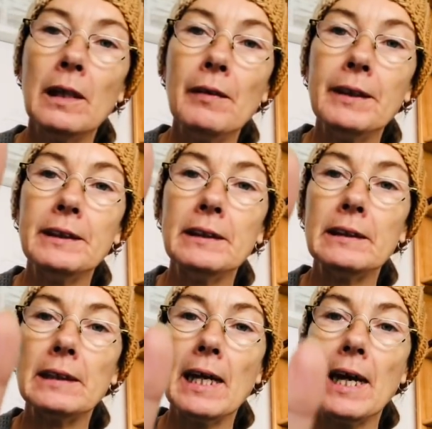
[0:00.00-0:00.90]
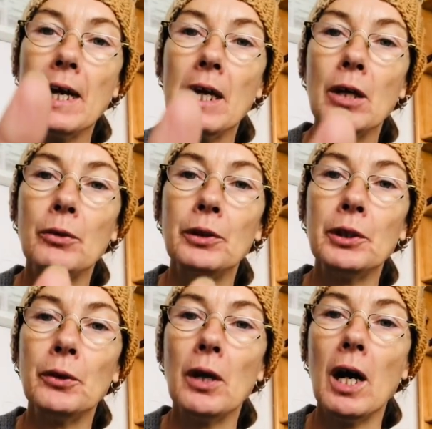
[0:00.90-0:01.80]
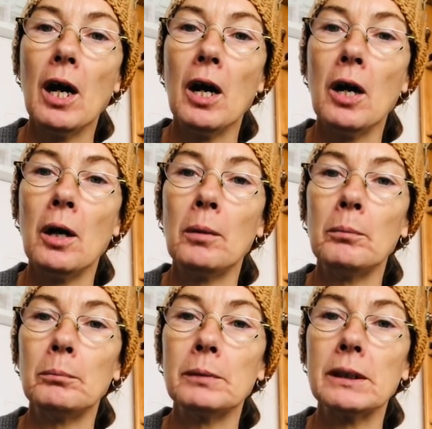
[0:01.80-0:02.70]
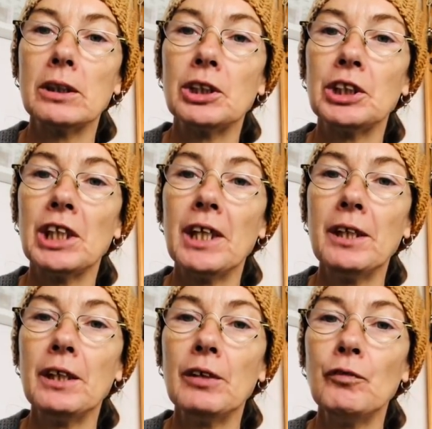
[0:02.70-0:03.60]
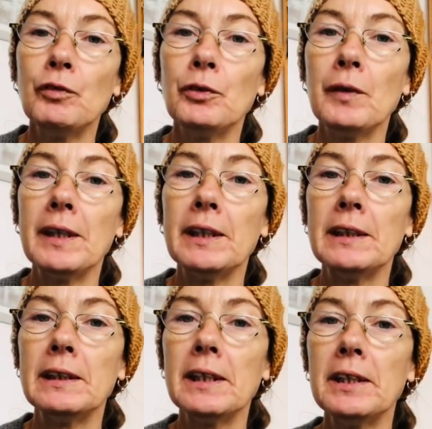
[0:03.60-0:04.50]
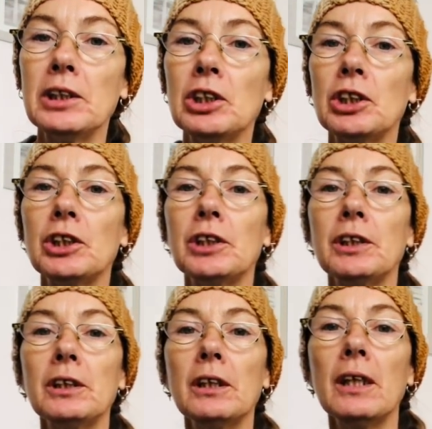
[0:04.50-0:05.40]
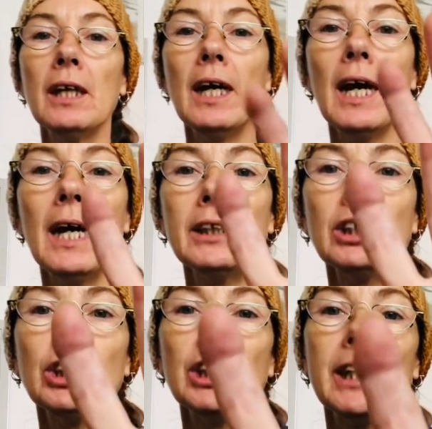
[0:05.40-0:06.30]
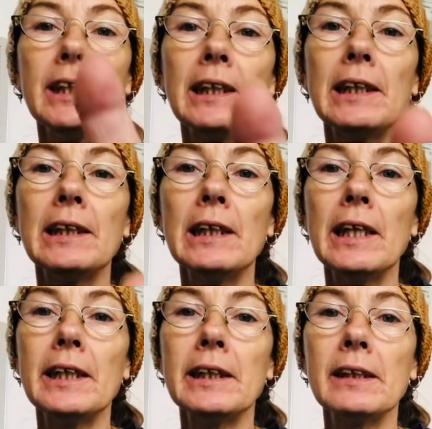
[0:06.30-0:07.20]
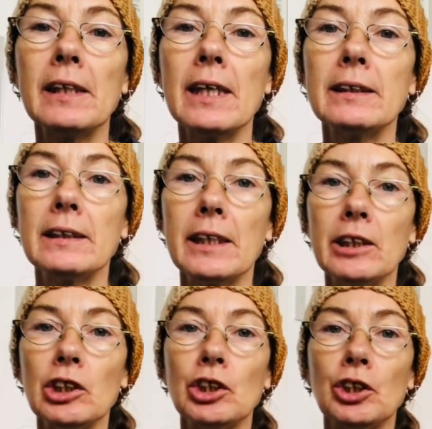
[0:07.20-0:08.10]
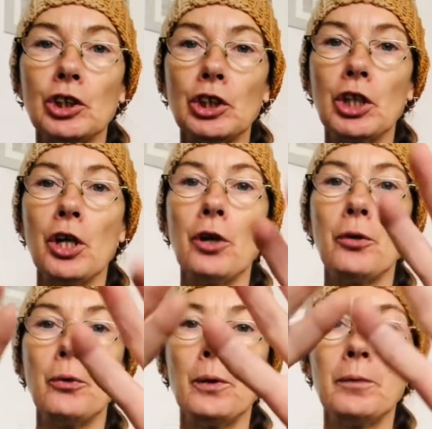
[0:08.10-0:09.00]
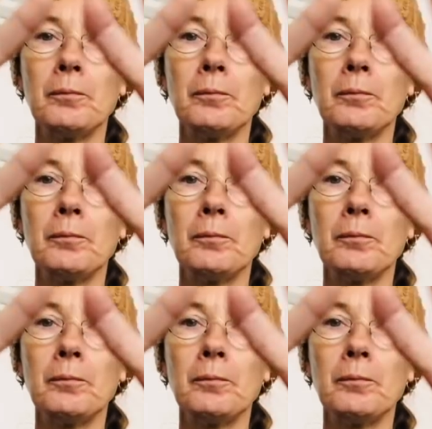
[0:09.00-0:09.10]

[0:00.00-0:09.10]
Then down your arms, checking for any tension and gently letting that tension go.